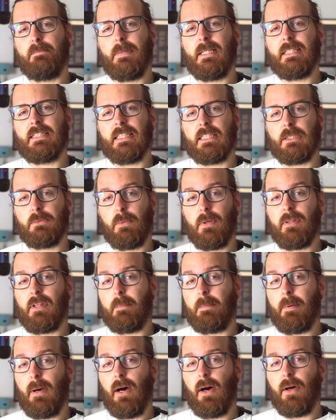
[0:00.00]
business with
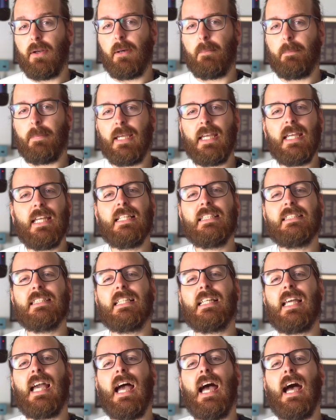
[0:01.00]
her partner, but here's the
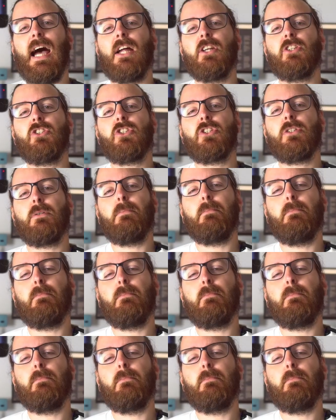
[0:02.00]
catch.